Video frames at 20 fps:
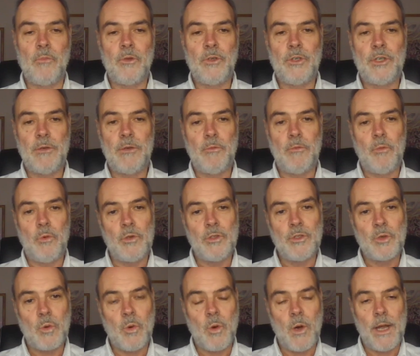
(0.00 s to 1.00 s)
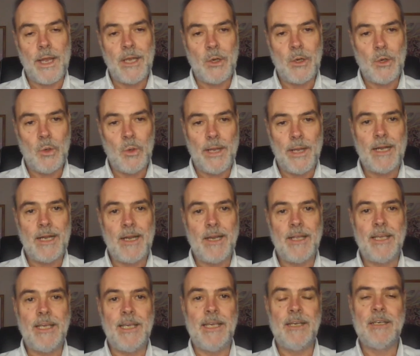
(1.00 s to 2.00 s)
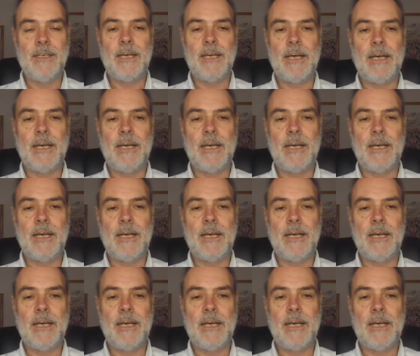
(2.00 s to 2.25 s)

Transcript: she was quite quickly.